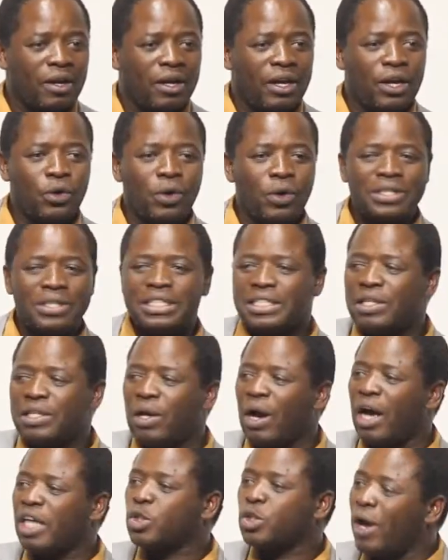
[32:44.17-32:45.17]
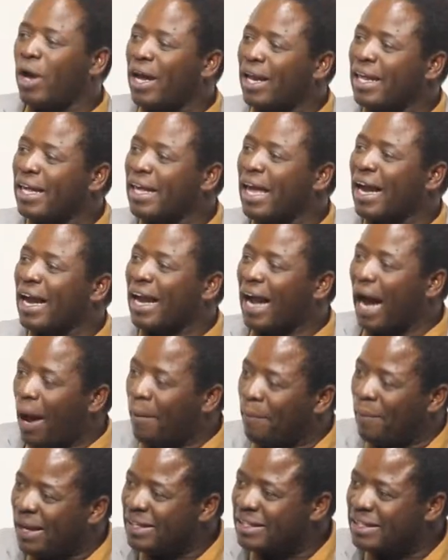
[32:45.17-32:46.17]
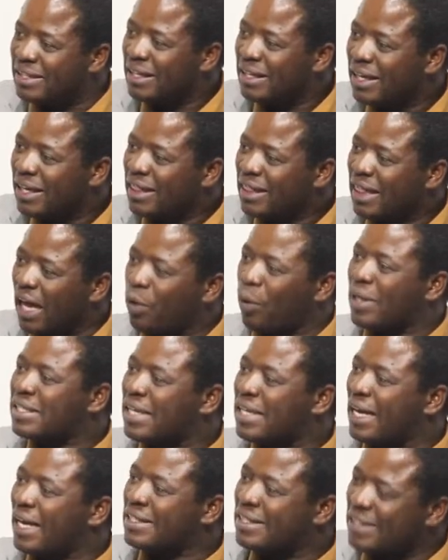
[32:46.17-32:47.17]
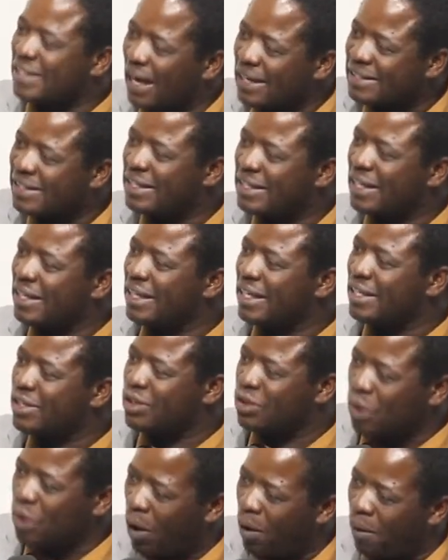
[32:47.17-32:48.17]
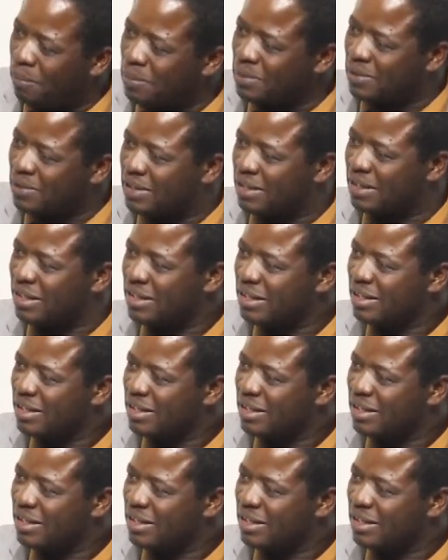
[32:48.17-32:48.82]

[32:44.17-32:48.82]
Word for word: You notice he was wearing a garment that was attracting the stones.